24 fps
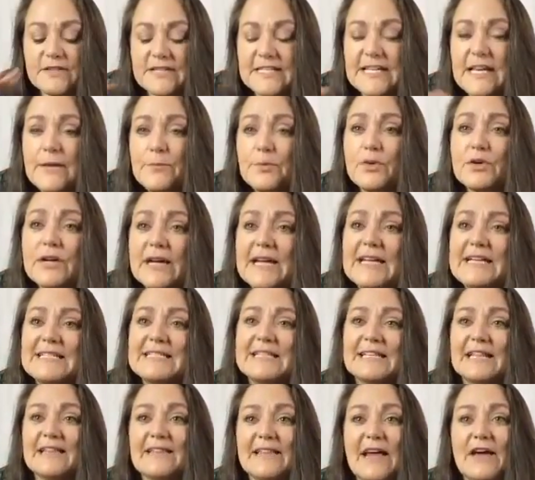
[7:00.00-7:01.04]
deeper
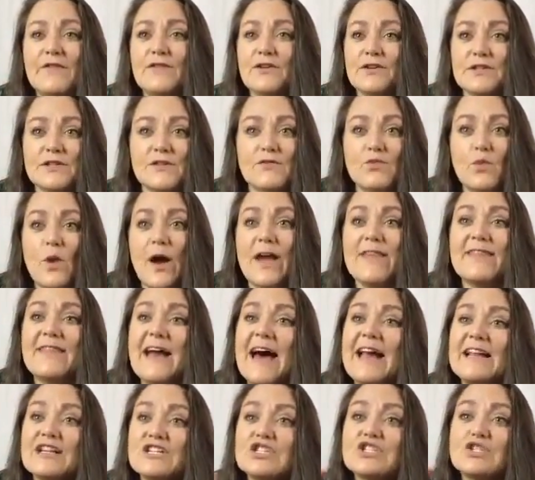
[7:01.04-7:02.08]
into the levels of why
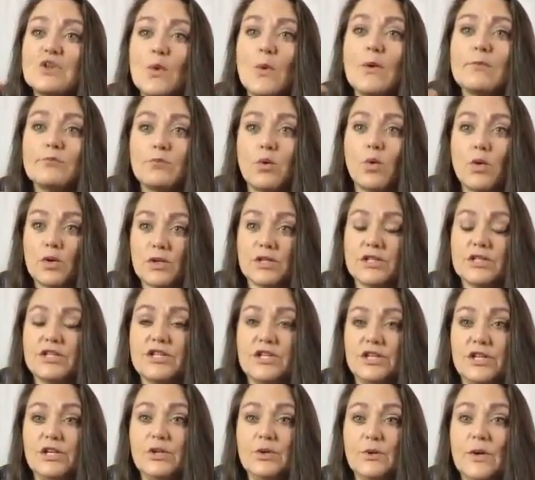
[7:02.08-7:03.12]
that is so important
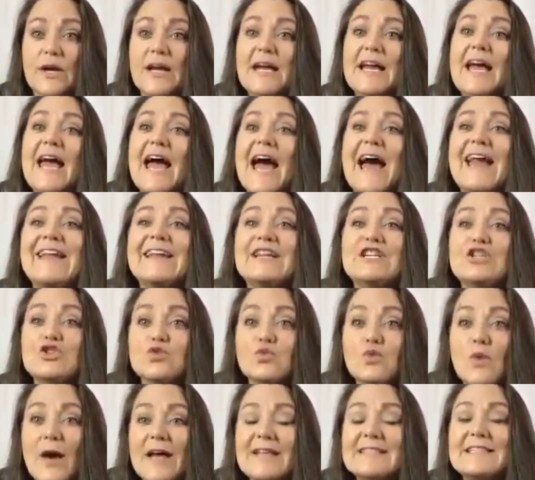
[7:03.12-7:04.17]
to you and
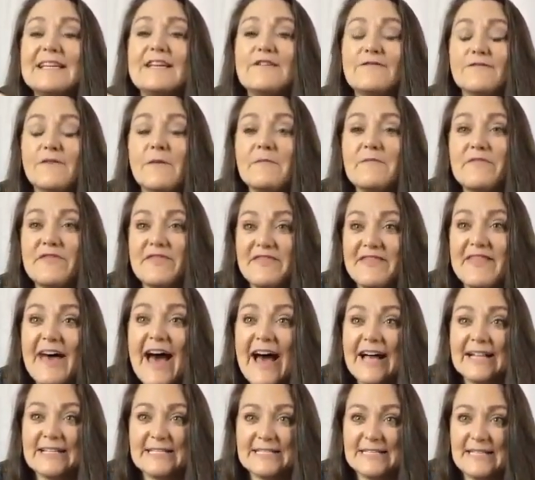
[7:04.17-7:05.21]
address it from
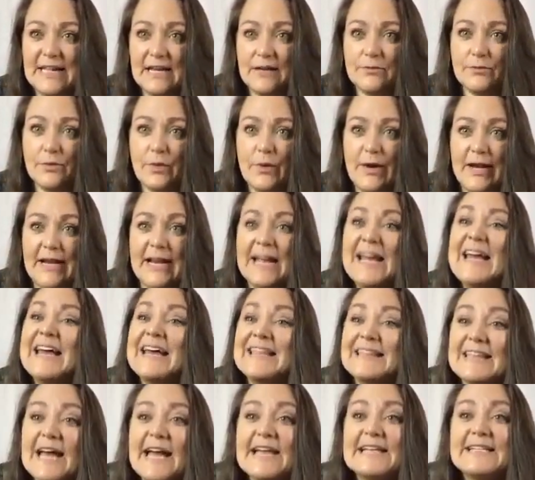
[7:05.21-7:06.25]
that standpoint,
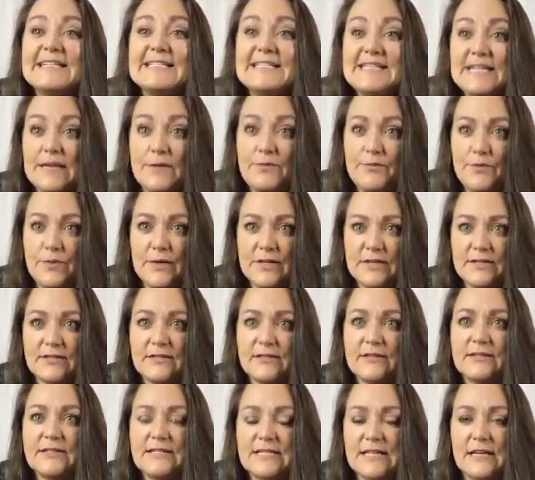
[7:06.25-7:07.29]
that
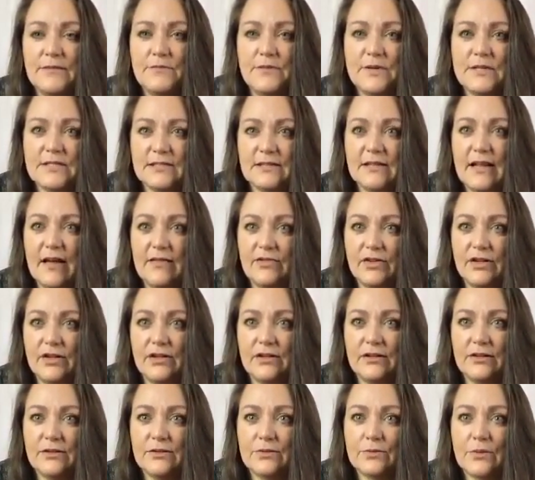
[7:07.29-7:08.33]
deepest level,
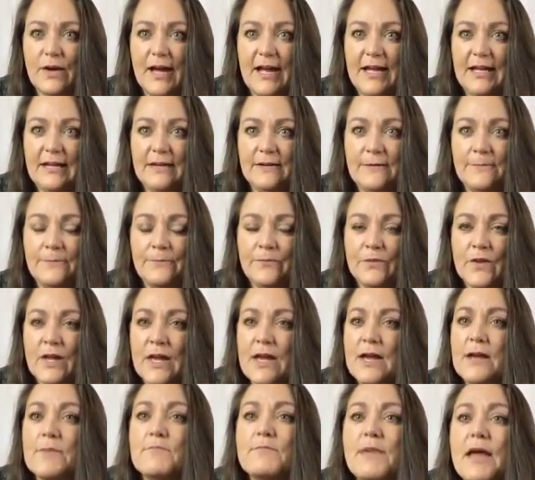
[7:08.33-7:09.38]
right?
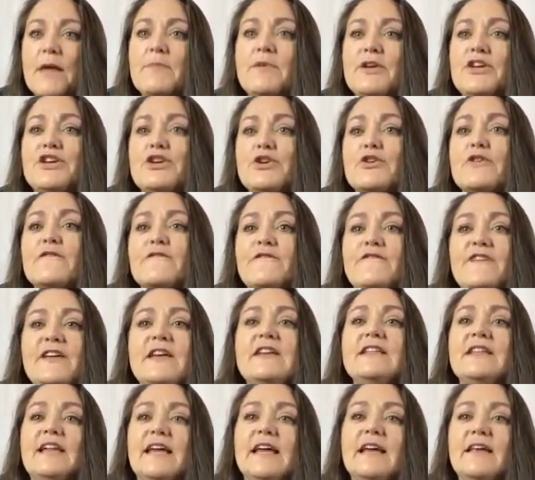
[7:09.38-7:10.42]
Maybe you're
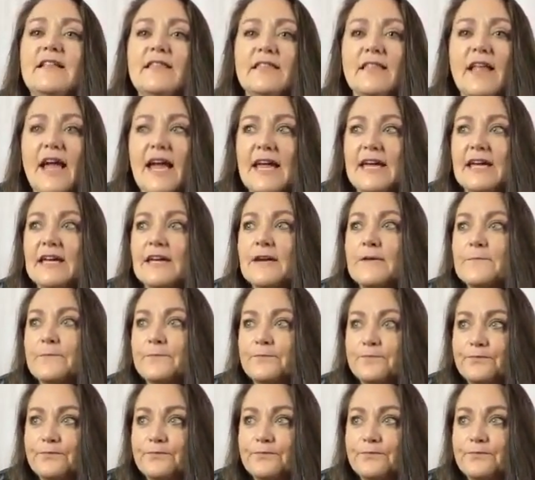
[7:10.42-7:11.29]
feeling like